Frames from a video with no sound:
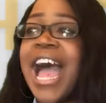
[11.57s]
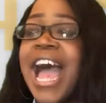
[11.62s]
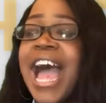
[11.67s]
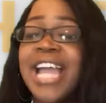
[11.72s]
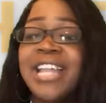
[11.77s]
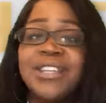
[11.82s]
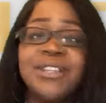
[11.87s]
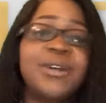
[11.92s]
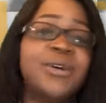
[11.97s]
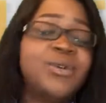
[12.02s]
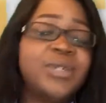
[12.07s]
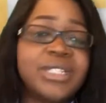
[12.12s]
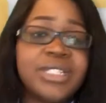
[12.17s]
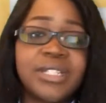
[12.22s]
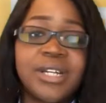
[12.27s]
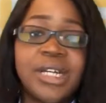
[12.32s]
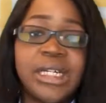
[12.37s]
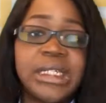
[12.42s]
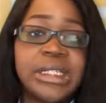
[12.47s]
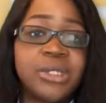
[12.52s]
I know it's
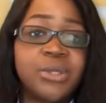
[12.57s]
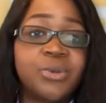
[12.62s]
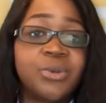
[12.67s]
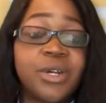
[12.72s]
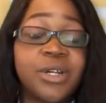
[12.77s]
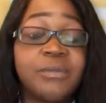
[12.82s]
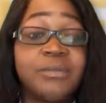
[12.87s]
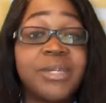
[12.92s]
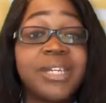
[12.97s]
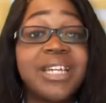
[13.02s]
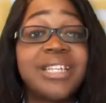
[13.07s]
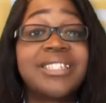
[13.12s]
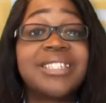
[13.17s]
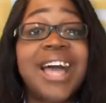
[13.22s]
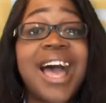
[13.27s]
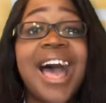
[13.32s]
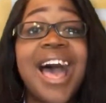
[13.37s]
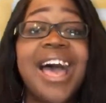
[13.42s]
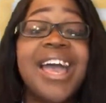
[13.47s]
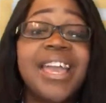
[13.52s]
going to work because
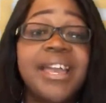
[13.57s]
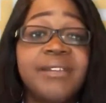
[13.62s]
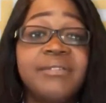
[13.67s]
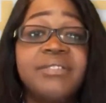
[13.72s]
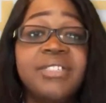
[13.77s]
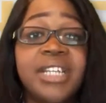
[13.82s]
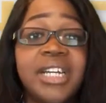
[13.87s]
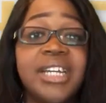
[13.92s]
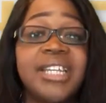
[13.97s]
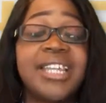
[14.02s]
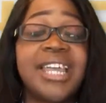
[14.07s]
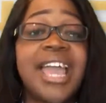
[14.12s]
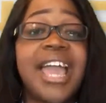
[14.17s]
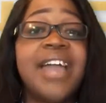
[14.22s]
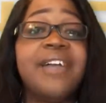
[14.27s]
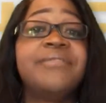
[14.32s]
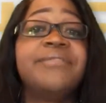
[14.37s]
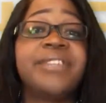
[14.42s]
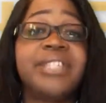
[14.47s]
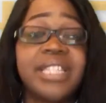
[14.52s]
I have done
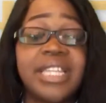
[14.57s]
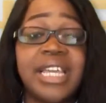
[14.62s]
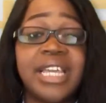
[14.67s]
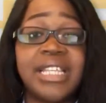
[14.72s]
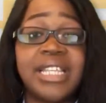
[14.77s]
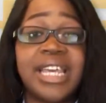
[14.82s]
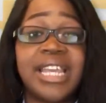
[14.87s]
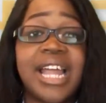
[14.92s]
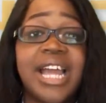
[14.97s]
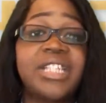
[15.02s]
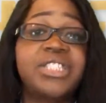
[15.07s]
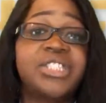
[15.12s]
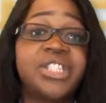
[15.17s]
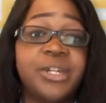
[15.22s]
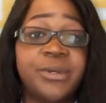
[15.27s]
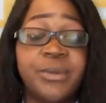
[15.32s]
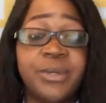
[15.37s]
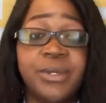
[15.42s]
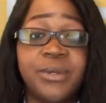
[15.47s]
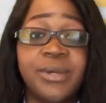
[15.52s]
everything that I
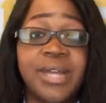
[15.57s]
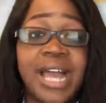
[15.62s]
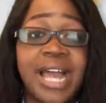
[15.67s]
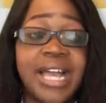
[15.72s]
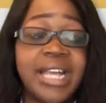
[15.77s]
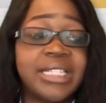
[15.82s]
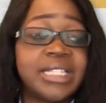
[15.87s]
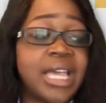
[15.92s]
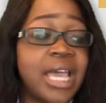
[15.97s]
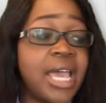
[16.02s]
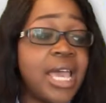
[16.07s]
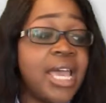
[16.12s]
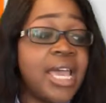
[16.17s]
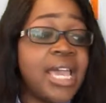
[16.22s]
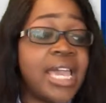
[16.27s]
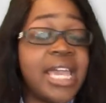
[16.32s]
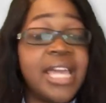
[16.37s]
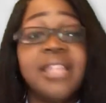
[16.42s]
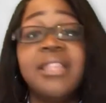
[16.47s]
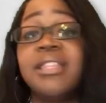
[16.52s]
share with you guys.
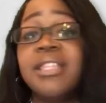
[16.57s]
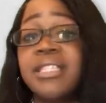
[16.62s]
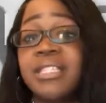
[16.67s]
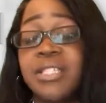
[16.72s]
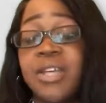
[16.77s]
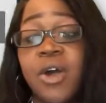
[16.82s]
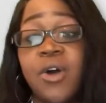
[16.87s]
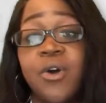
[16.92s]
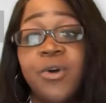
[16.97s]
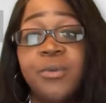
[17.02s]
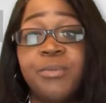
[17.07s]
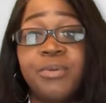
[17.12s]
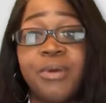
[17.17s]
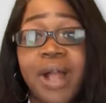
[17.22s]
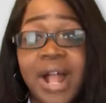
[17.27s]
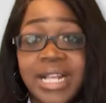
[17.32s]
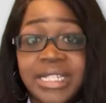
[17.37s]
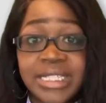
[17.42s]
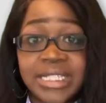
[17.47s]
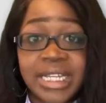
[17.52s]
In this whole
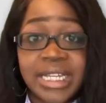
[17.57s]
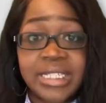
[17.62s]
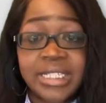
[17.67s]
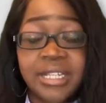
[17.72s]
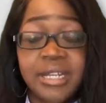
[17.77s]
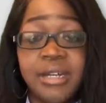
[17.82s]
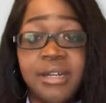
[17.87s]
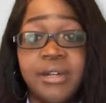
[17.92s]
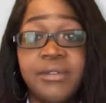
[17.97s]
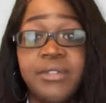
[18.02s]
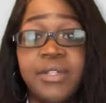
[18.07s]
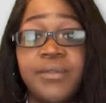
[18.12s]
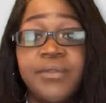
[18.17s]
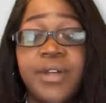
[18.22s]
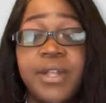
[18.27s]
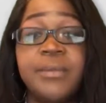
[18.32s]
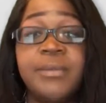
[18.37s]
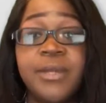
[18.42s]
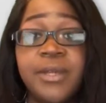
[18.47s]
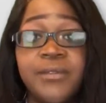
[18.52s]
process of
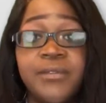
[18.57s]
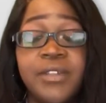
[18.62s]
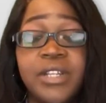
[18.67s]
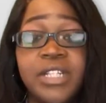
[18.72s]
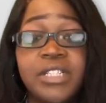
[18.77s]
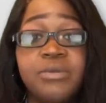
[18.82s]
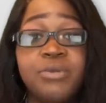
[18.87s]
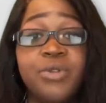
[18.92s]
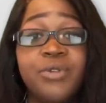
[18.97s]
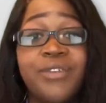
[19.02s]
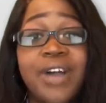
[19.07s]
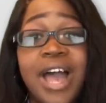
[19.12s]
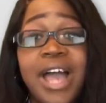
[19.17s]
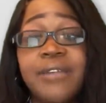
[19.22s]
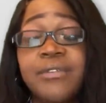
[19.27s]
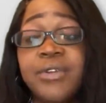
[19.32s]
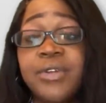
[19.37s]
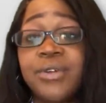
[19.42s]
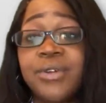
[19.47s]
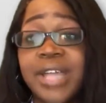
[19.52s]
developing your Phoenix Move,
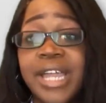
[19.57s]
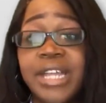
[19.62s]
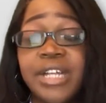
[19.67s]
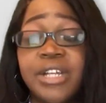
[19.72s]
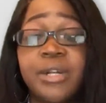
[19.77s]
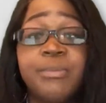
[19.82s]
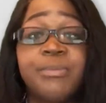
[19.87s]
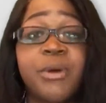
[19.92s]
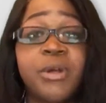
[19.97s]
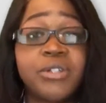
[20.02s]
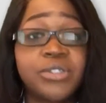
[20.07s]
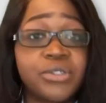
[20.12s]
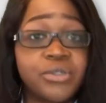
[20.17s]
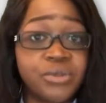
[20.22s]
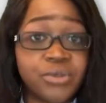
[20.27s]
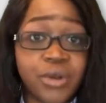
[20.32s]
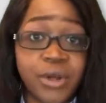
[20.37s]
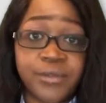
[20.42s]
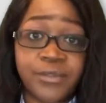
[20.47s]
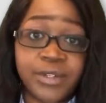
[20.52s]
I've created a
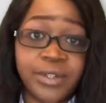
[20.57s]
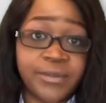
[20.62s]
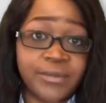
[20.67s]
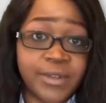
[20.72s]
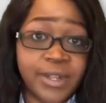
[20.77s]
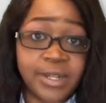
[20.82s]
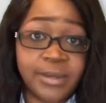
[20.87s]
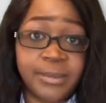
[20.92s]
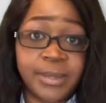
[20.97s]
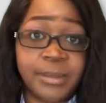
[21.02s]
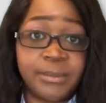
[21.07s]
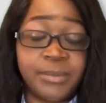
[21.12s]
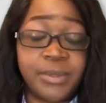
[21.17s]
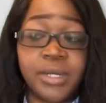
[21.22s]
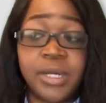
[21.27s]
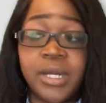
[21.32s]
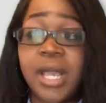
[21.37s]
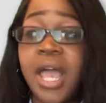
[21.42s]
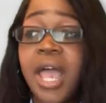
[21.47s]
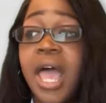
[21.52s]
personal growth and development
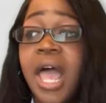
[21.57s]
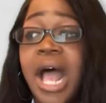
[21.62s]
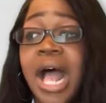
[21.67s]
book.